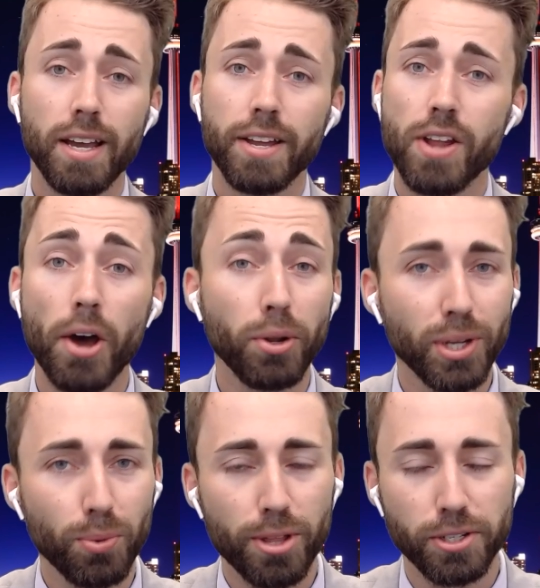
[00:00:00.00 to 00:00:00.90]
Not
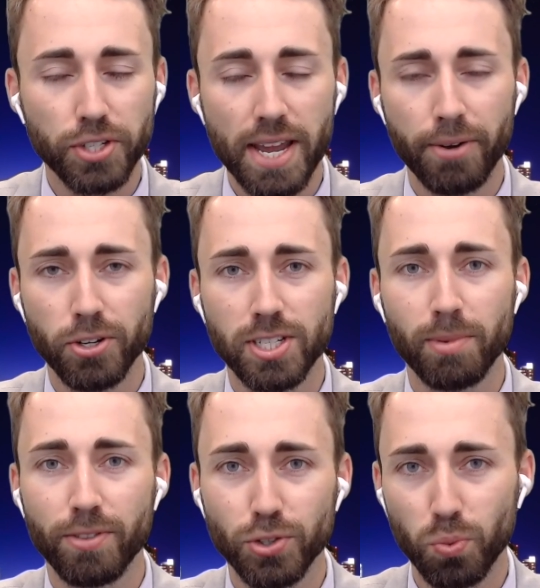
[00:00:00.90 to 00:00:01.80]
only will this counter some
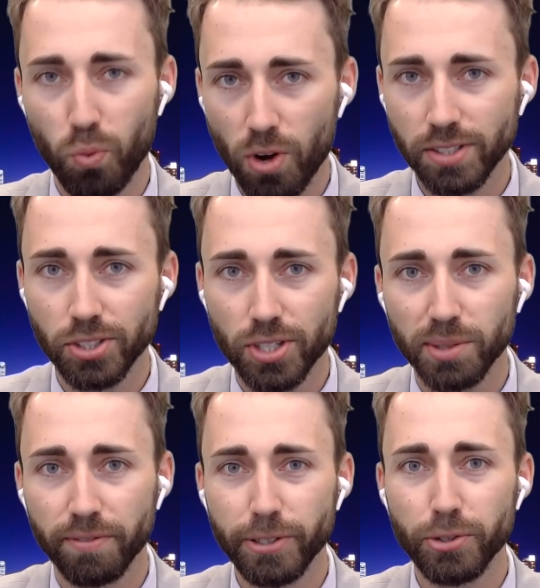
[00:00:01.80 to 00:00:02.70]
of those 1-star
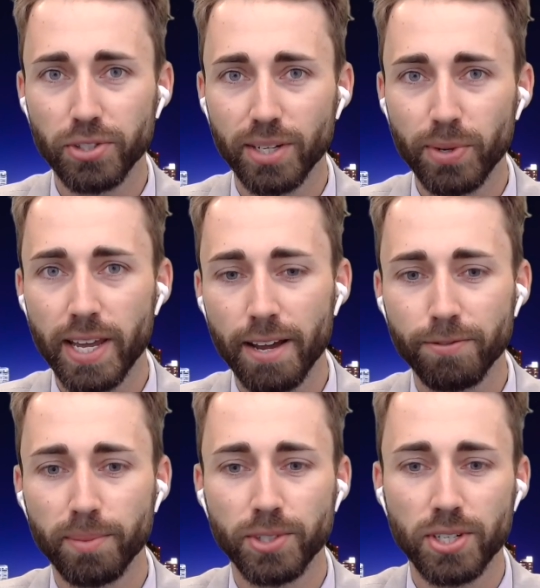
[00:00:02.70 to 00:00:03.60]
reviews that we get
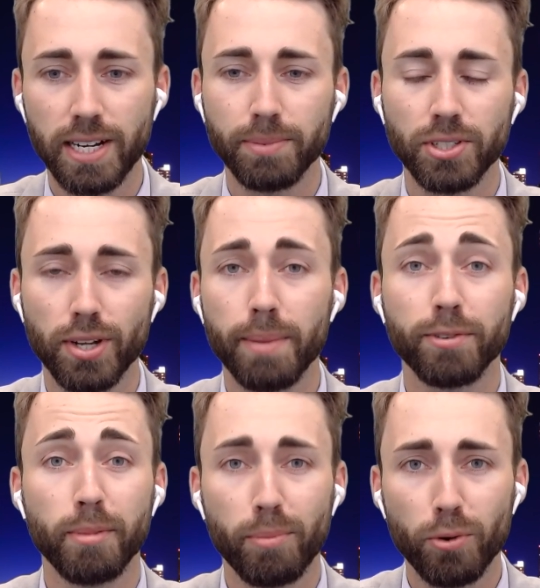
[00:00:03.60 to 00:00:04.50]
from time to time
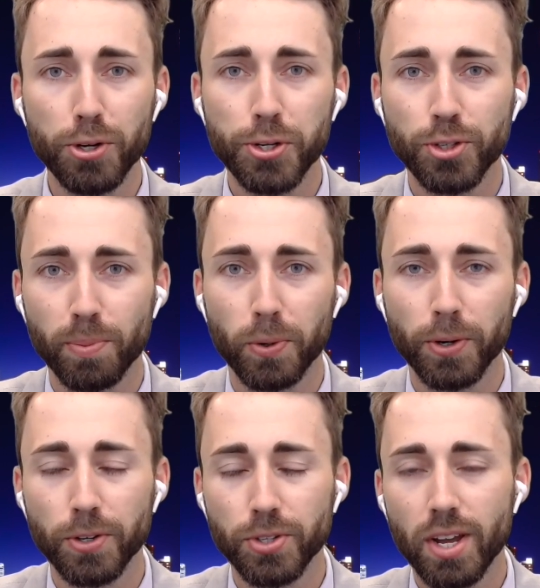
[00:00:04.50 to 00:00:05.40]
from abortion
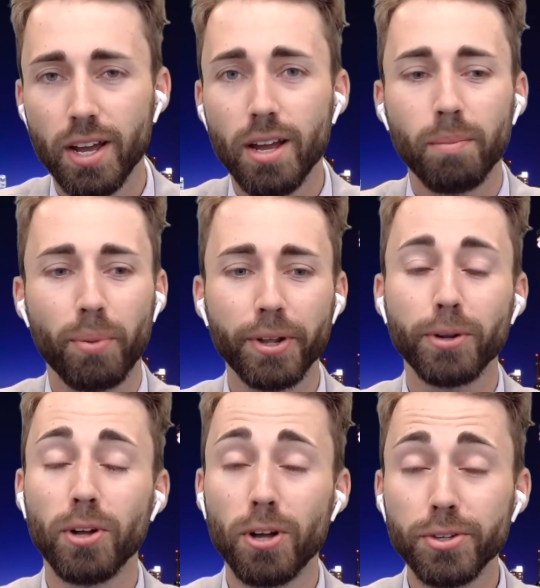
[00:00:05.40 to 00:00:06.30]
supporters, but
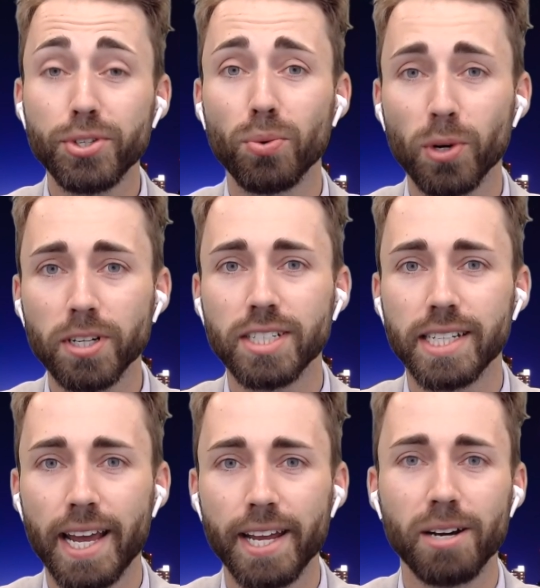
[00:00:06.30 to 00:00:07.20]
it'll also work to
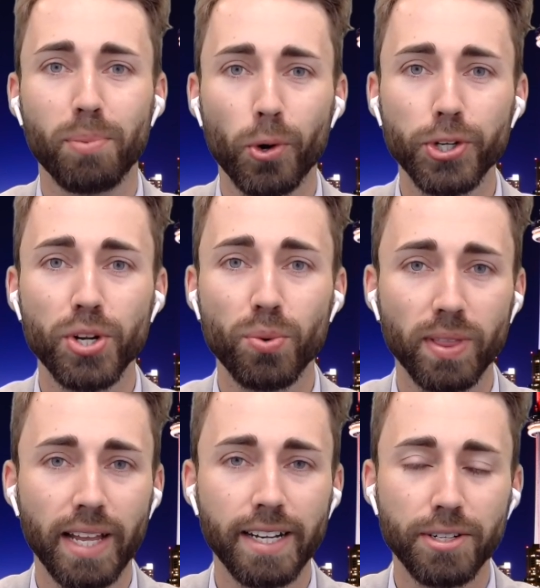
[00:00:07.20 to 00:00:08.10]
get
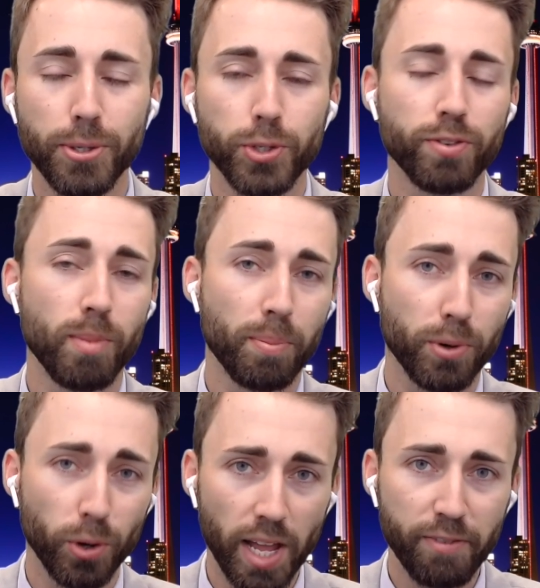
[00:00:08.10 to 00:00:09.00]
abortion-related news from a
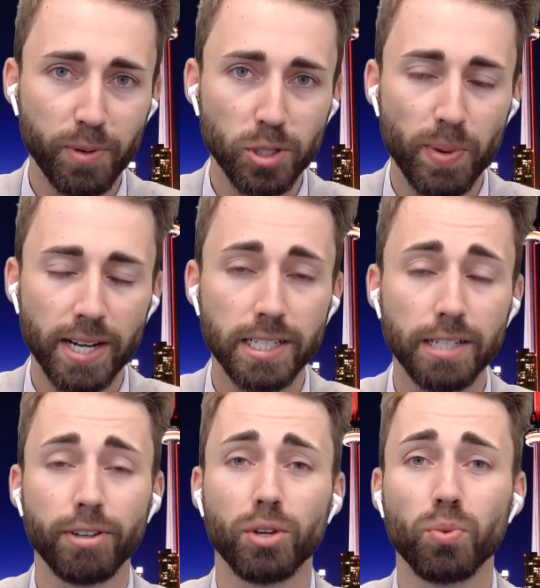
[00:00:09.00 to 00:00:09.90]
pro-life
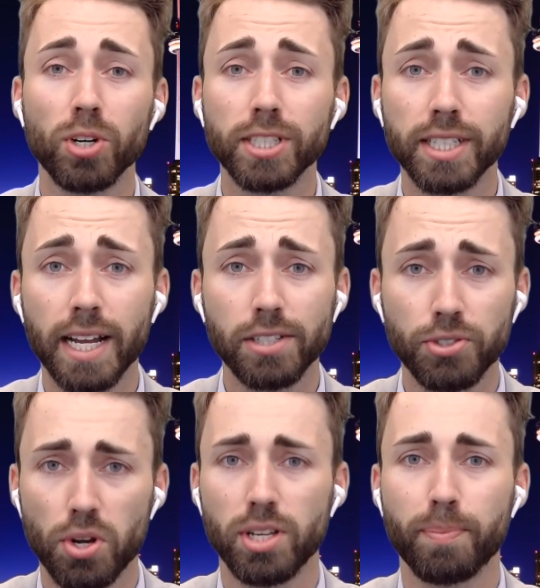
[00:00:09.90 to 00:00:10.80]
perspective. It'll work to get
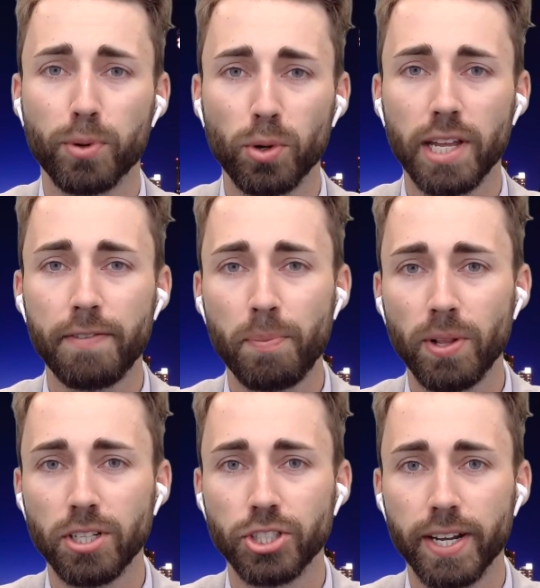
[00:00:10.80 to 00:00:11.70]
solid pro-life
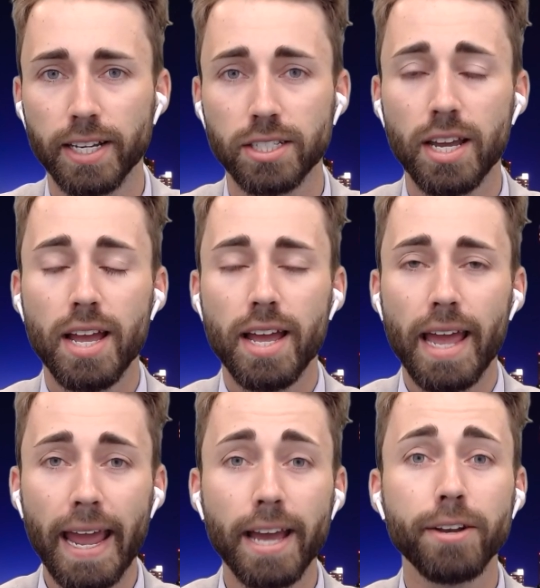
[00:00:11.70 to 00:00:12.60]
apologetics
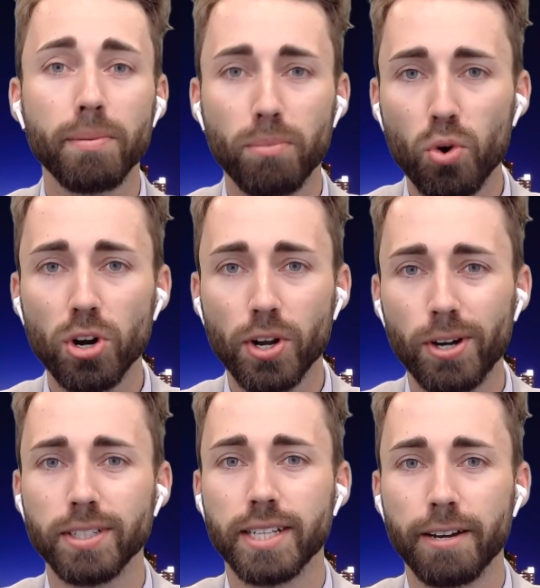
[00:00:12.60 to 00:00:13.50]
and more
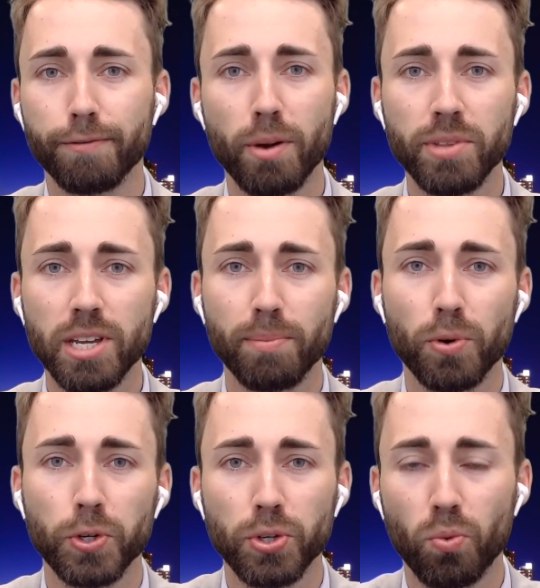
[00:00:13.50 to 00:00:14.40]
content from the
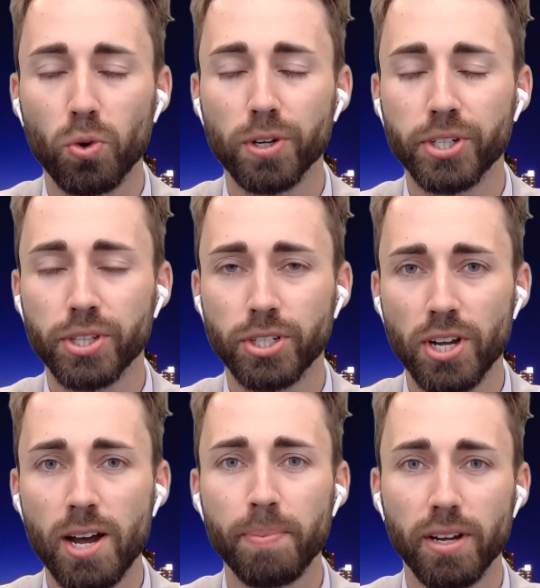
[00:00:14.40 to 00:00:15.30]
abortion war to the
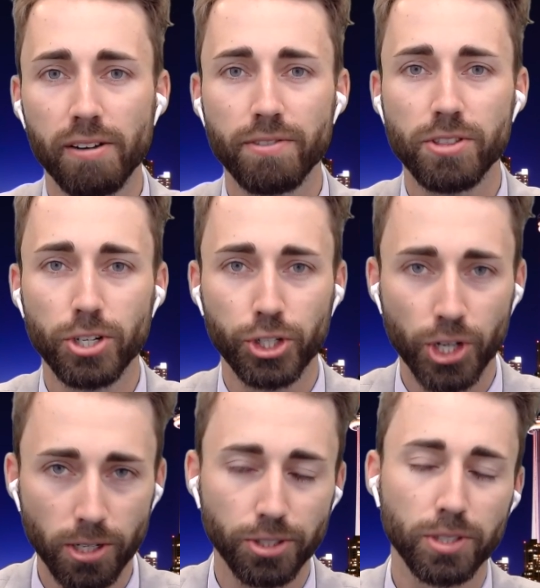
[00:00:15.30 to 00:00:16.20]
top of the
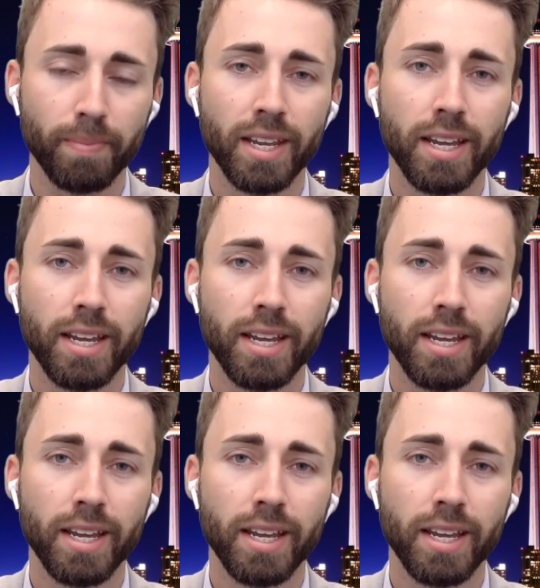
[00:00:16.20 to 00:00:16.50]
charts.